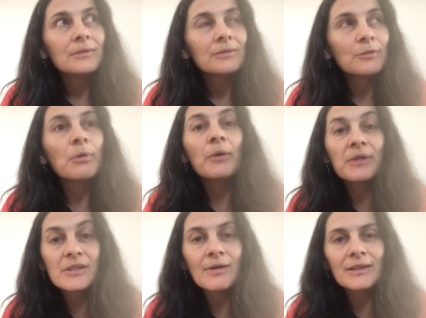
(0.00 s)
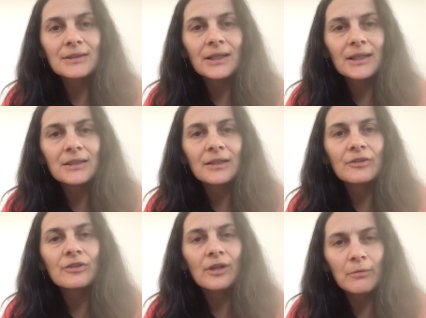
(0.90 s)
to blow into our sticks and
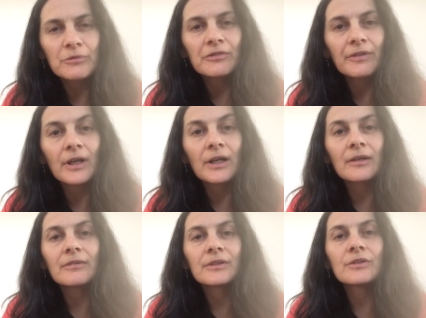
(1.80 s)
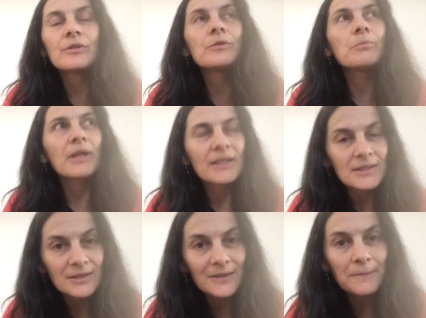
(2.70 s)
to come to fire and to
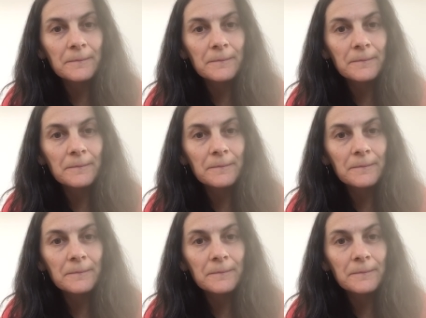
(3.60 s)
place